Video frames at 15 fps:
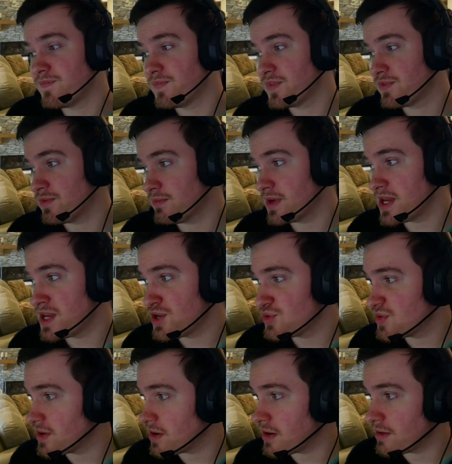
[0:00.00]
for me,
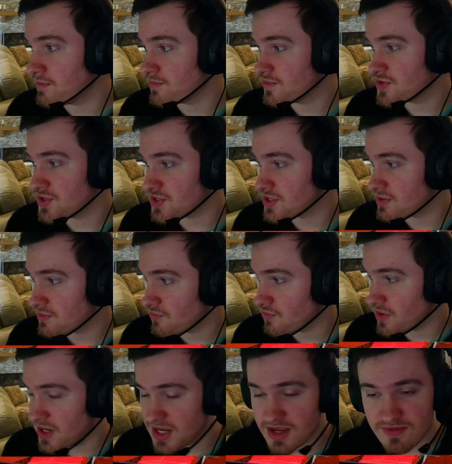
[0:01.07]
I'm just
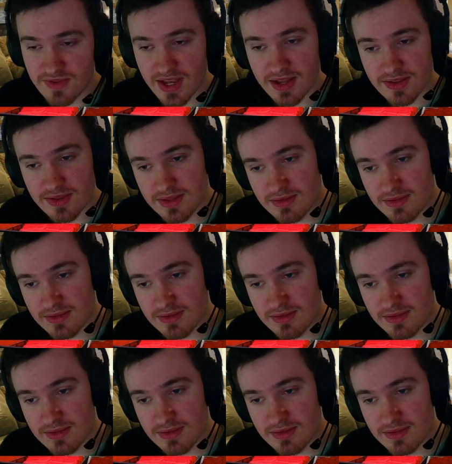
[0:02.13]
relieved that